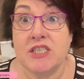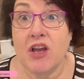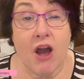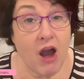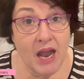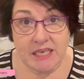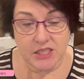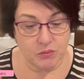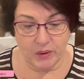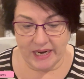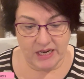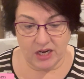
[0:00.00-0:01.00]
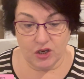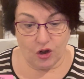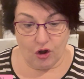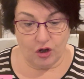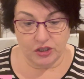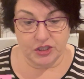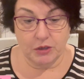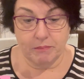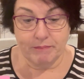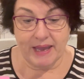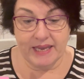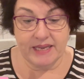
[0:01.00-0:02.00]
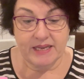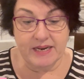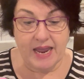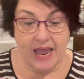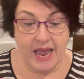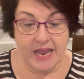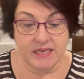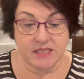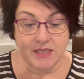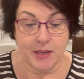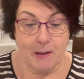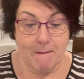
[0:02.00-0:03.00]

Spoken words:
So I just went and got bacon, eggs,